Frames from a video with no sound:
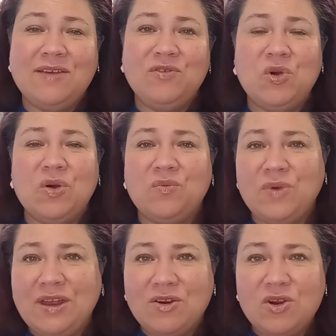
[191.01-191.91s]
If you're a
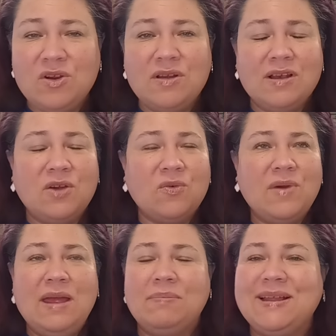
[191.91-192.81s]
reader,
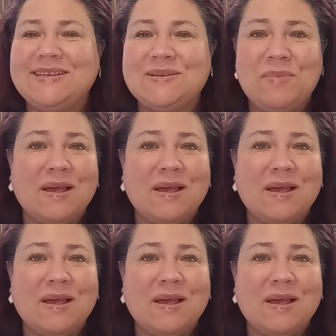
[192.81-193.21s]
great place to